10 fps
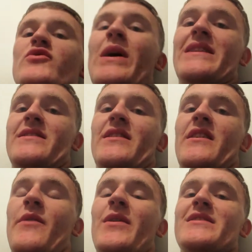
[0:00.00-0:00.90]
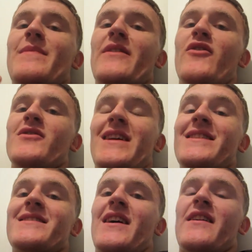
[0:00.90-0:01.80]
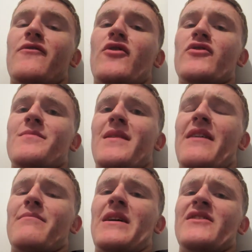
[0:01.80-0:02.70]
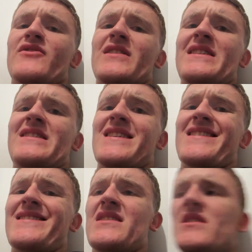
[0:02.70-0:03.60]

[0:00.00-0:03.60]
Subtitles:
Wednesday night. I went to McDonald's last night and I've gone to add McDonald's again tonight.